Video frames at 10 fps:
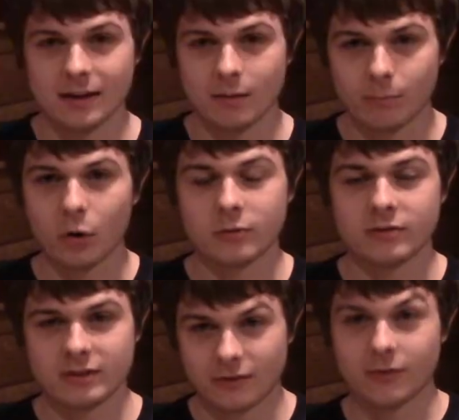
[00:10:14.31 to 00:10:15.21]

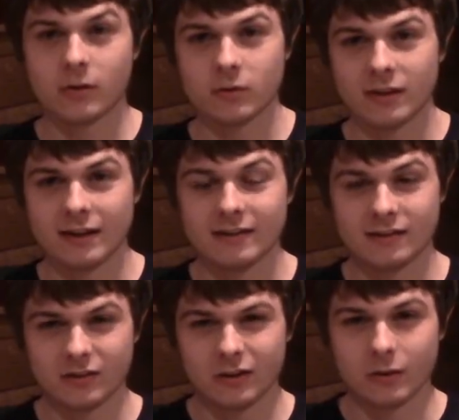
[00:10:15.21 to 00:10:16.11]
most difficult thing to
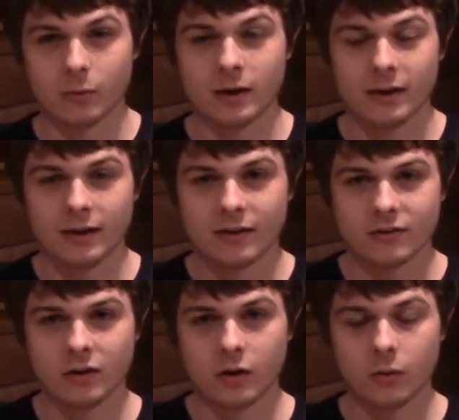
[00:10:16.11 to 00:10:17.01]
do.
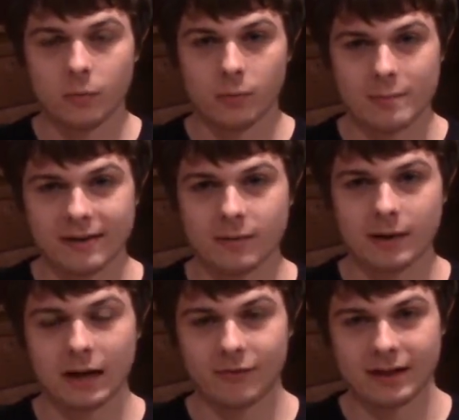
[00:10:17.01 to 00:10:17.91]
So we made some
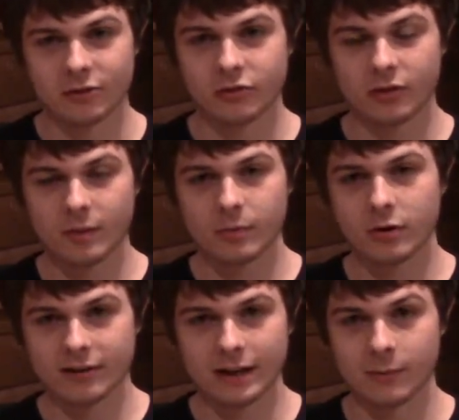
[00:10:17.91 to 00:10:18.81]
modifications to the
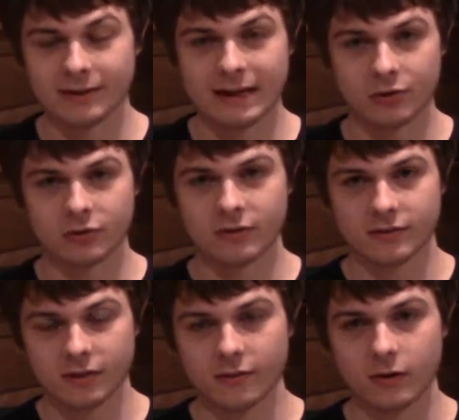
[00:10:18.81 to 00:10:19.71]
prototype. We attached
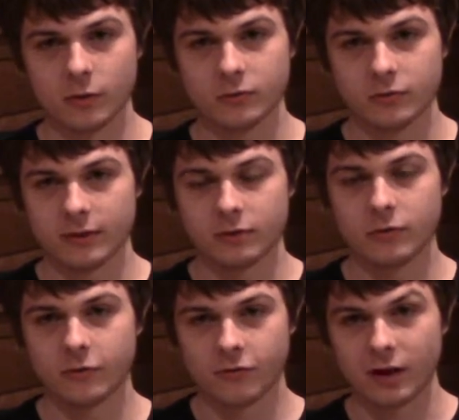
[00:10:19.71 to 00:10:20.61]
servos to the
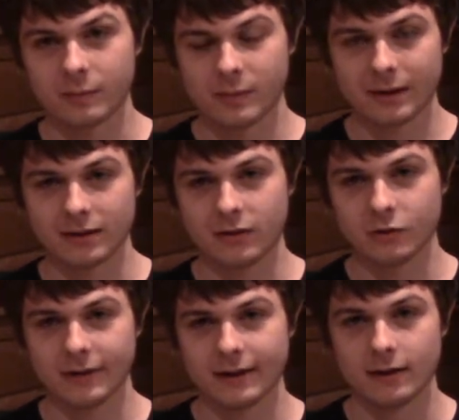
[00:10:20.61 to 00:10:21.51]
2 front propellers
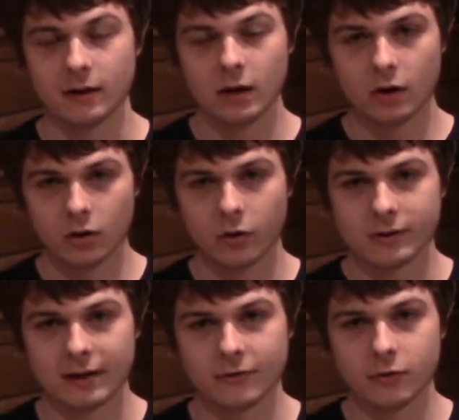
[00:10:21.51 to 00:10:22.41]
so they can
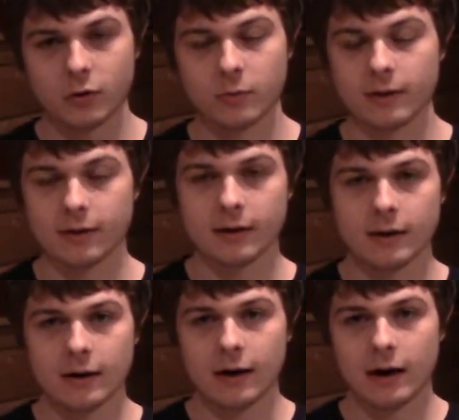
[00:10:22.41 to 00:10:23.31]
rotate forward.
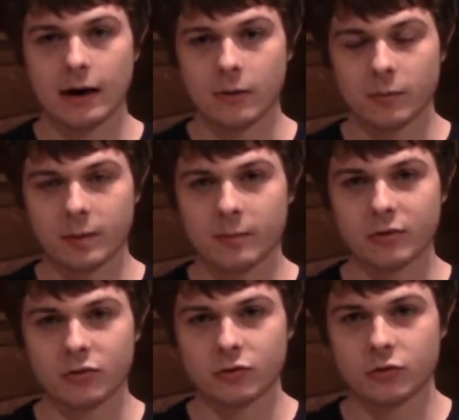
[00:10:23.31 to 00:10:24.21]
We're pretty
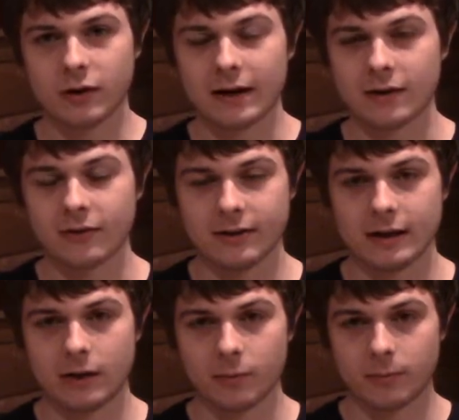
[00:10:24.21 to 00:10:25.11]
much just trying to figure
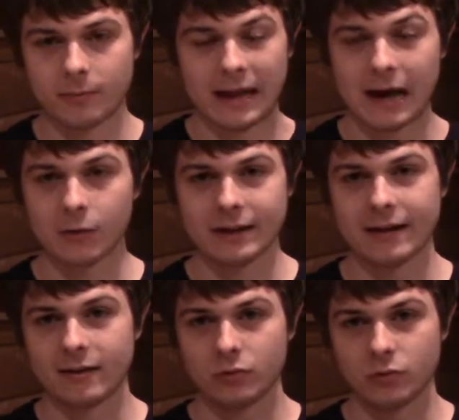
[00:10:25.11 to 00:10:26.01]
out how to get
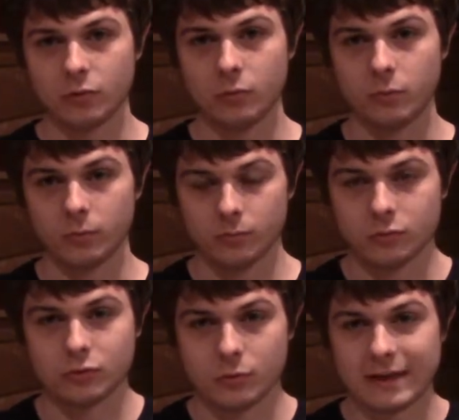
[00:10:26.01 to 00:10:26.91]
it to
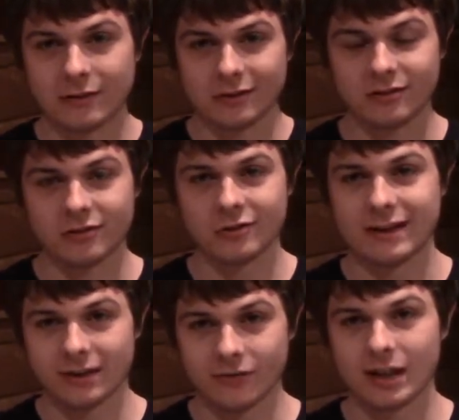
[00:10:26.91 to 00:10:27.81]
do that transition
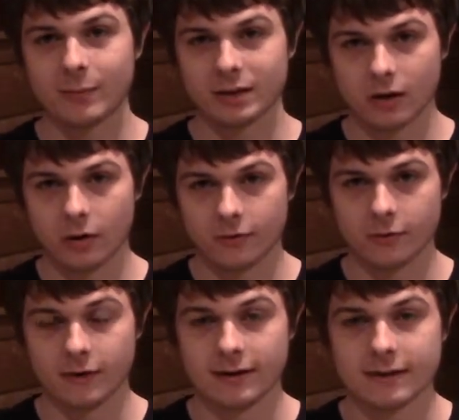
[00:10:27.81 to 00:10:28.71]
and develop the code
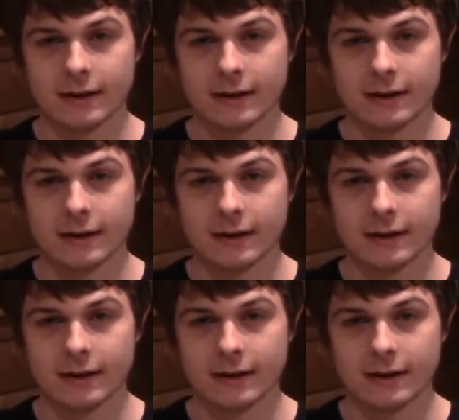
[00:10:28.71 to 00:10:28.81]
for it.